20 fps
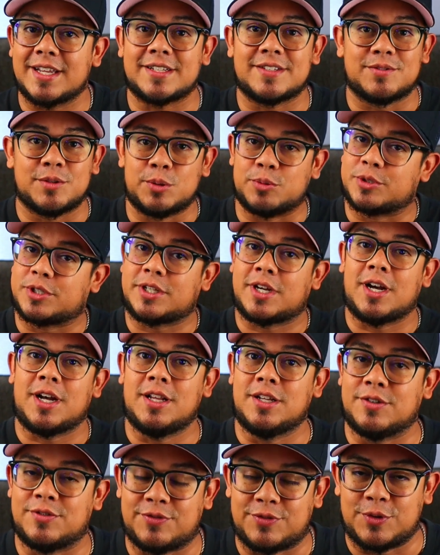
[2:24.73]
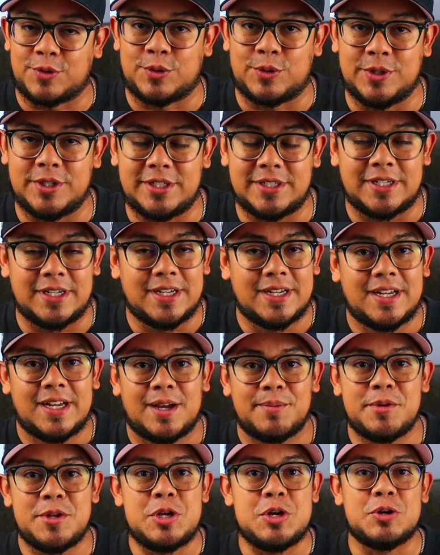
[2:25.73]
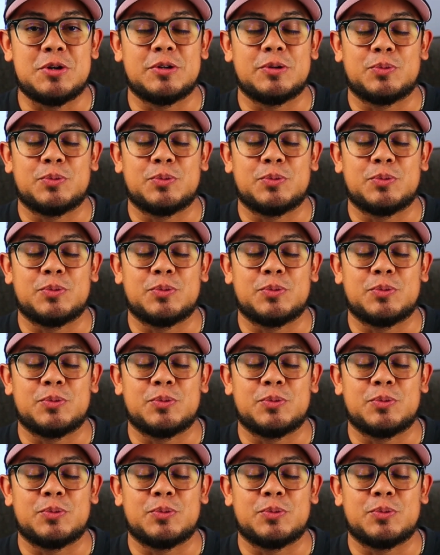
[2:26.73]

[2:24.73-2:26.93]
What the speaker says: It was colorful, and I mean,